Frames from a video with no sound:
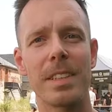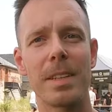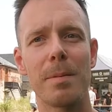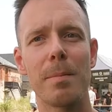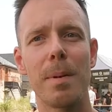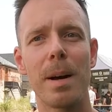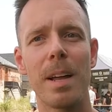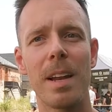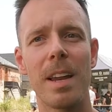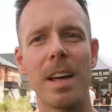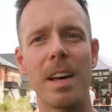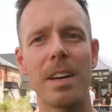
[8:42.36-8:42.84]
in
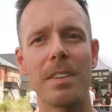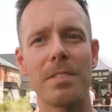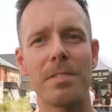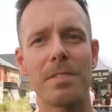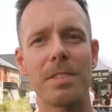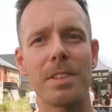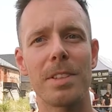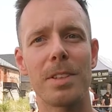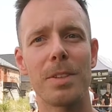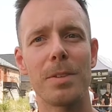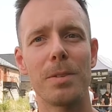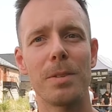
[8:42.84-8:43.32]
my life,
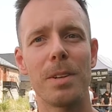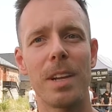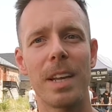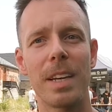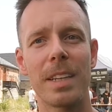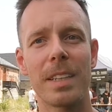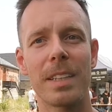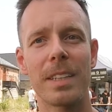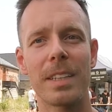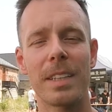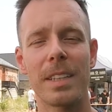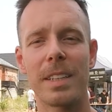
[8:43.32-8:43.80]
you know, like
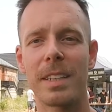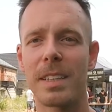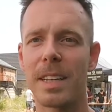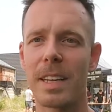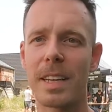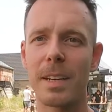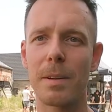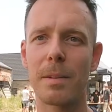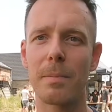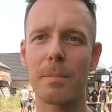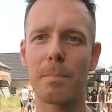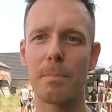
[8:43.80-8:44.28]

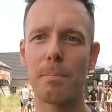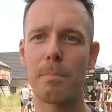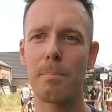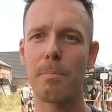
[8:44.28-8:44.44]
little